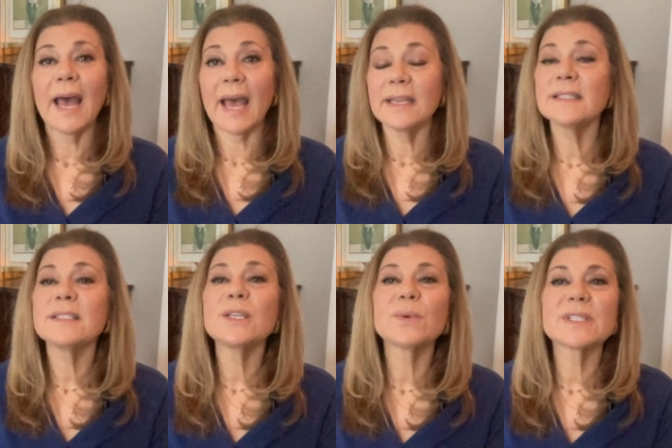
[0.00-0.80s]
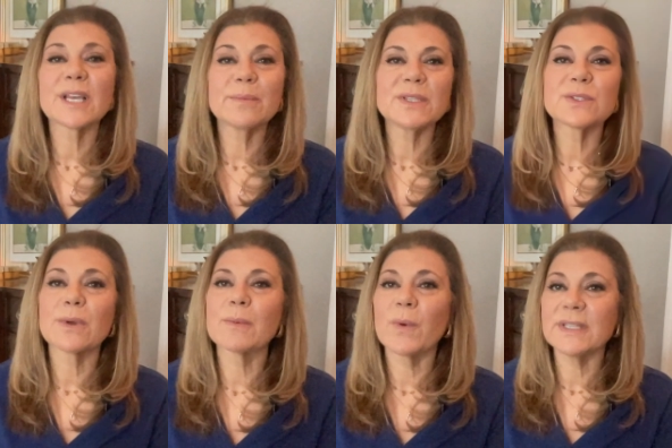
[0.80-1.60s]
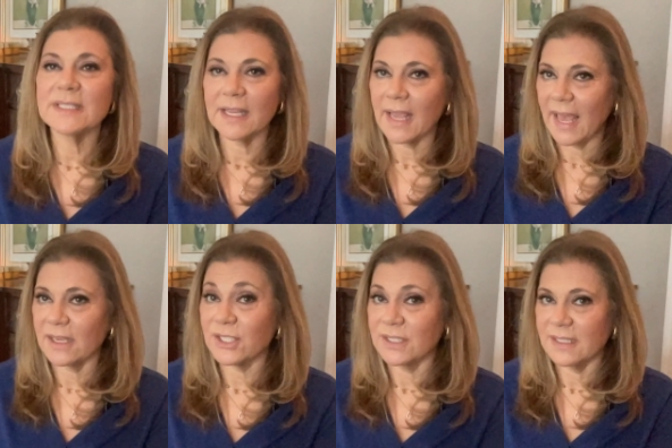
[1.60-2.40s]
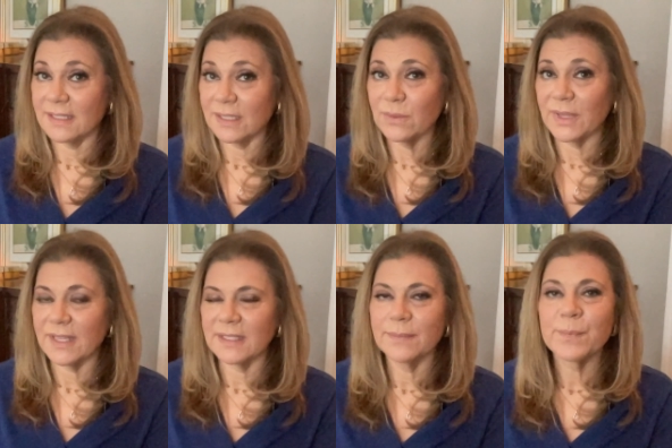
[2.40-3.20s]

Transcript: I can see what's coming, so I'm going to take action to deal with it.